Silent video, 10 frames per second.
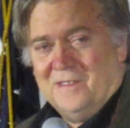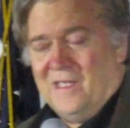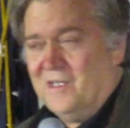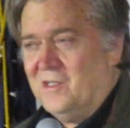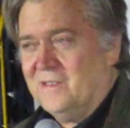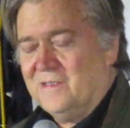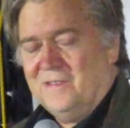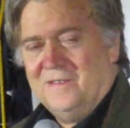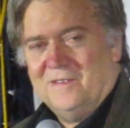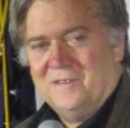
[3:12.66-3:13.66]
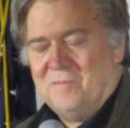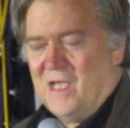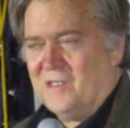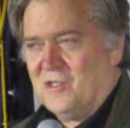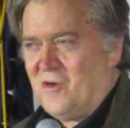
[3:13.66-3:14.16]
England?
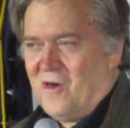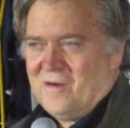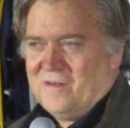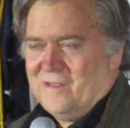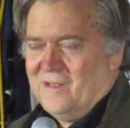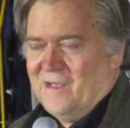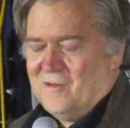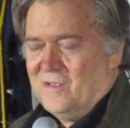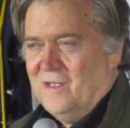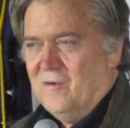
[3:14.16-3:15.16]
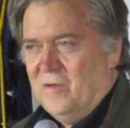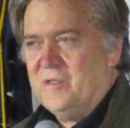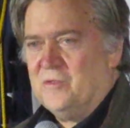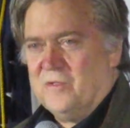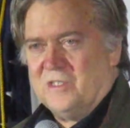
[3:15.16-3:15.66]
Magna Carta? We've
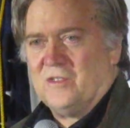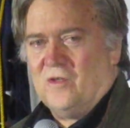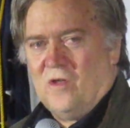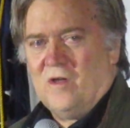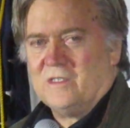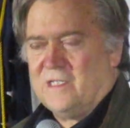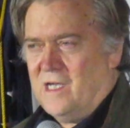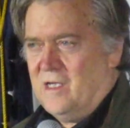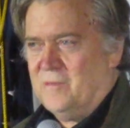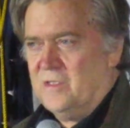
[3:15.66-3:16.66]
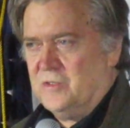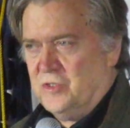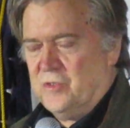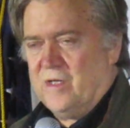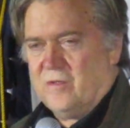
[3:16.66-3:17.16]
been doing this a long time in the
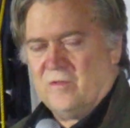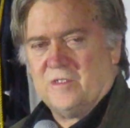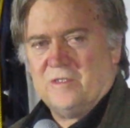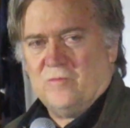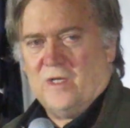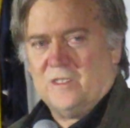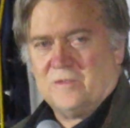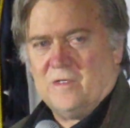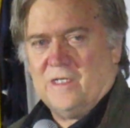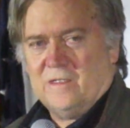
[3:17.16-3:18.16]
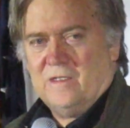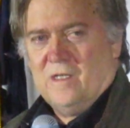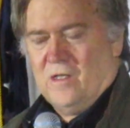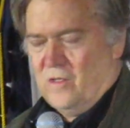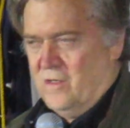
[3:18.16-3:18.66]
Judeo-Christian West, right?
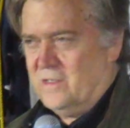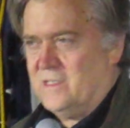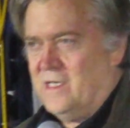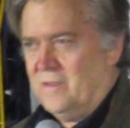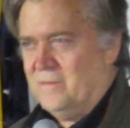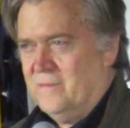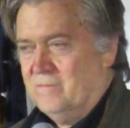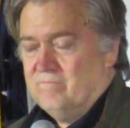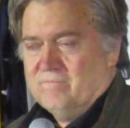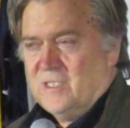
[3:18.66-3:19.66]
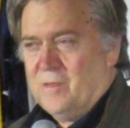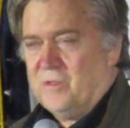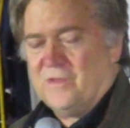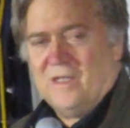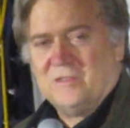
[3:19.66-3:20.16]
A long time. A
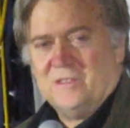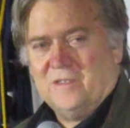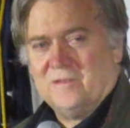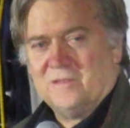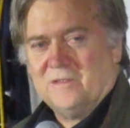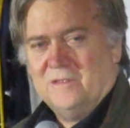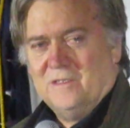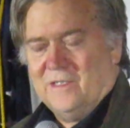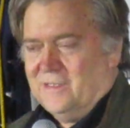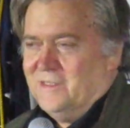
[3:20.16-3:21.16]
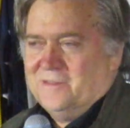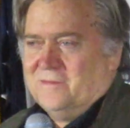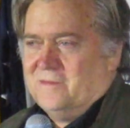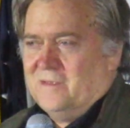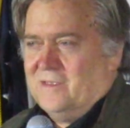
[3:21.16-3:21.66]
couple of thousand years, at
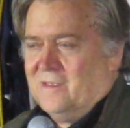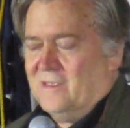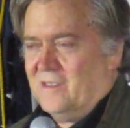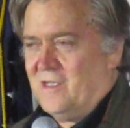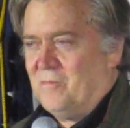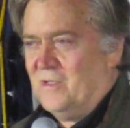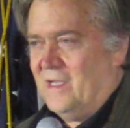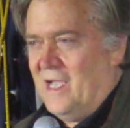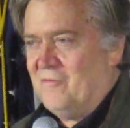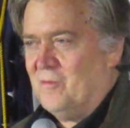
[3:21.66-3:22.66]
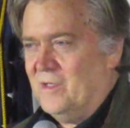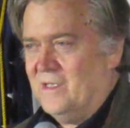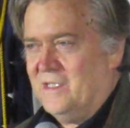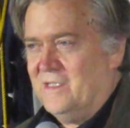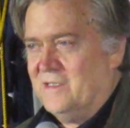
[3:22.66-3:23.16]
least a couple of half a
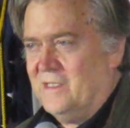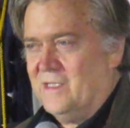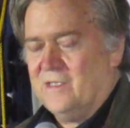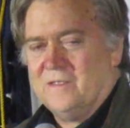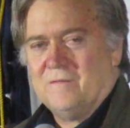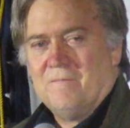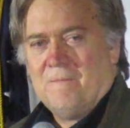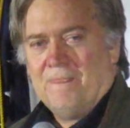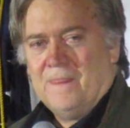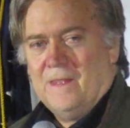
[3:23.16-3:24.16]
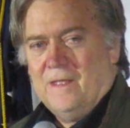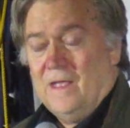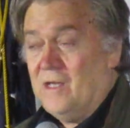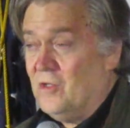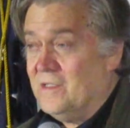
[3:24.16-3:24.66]
millennia in England.
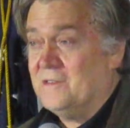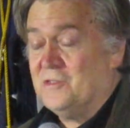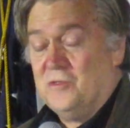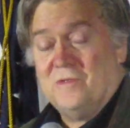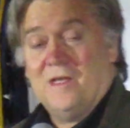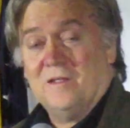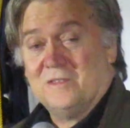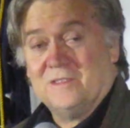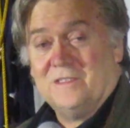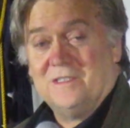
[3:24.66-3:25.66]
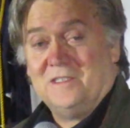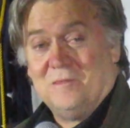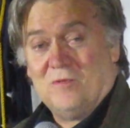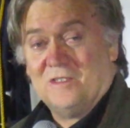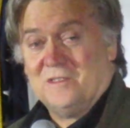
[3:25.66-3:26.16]
And look at the
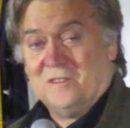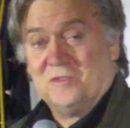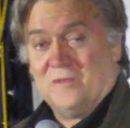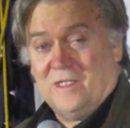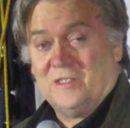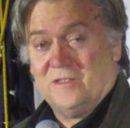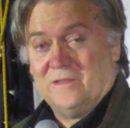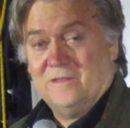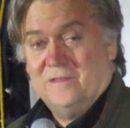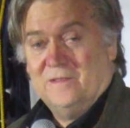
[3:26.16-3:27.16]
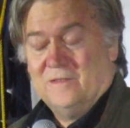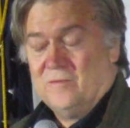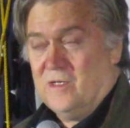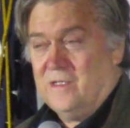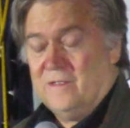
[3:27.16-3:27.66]
2016 presidential election,
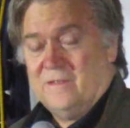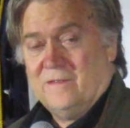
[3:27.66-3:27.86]
right?